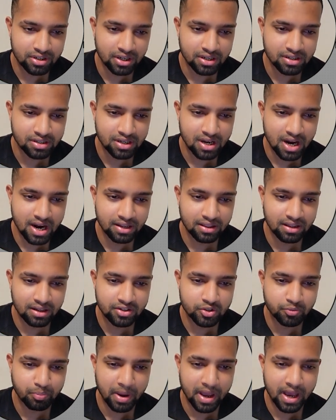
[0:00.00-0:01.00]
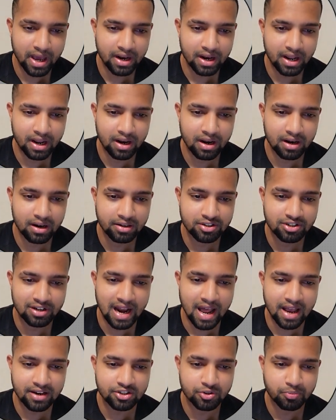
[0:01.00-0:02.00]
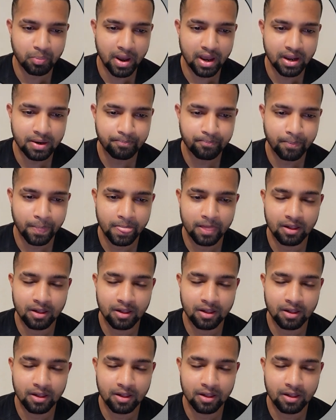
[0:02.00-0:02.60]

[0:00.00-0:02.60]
inside the span and slash span.